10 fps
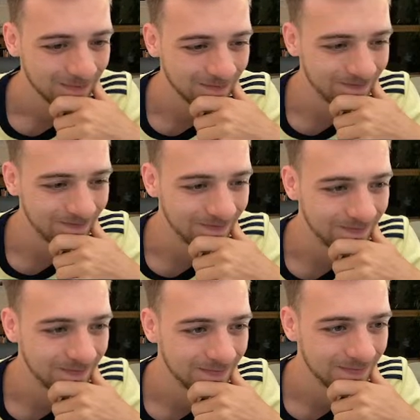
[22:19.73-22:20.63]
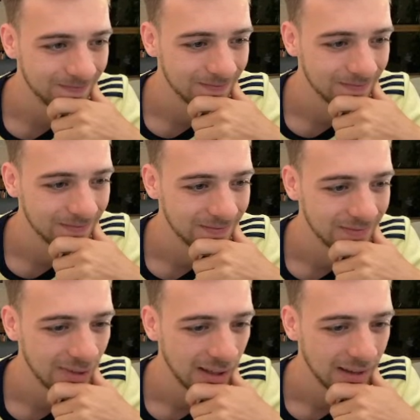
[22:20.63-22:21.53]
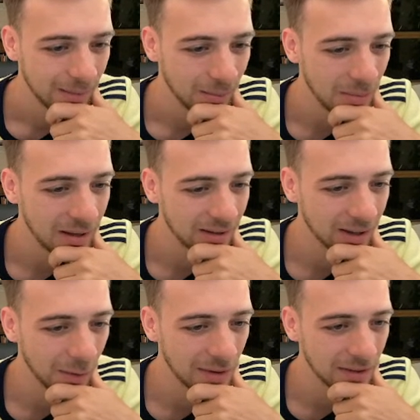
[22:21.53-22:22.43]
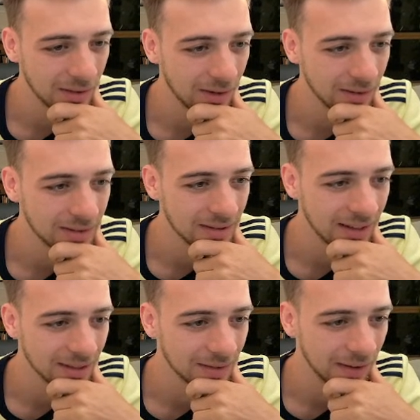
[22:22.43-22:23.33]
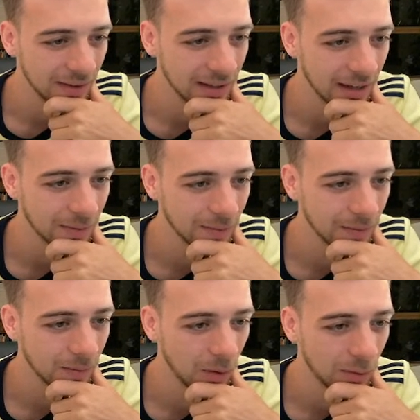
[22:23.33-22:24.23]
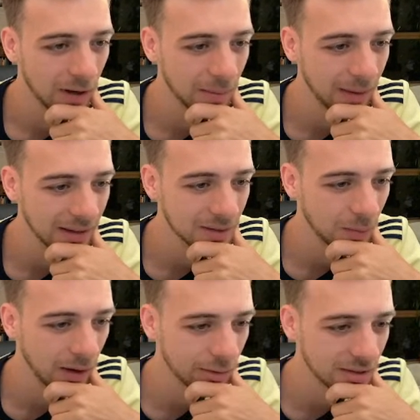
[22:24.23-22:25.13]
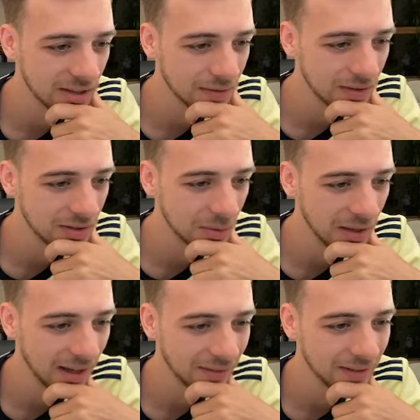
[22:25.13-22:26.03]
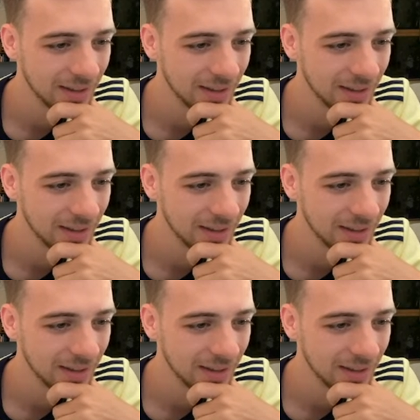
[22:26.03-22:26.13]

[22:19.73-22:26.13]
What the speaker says: Maybe I'll go with Knox next round. Okay, what running backs and wide receivers do we have?